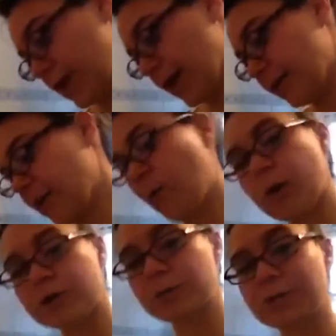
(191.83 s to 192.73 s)
5. A
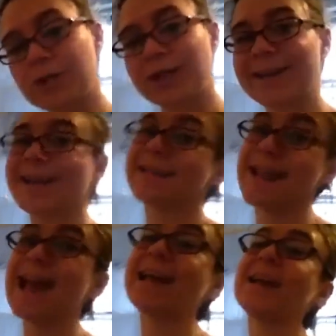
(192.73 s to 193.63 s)
washing machine is
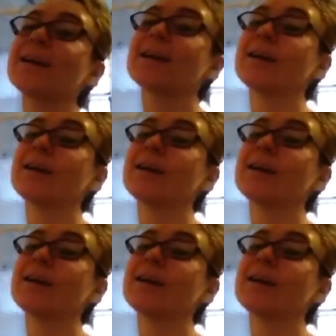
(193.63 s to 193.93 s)
a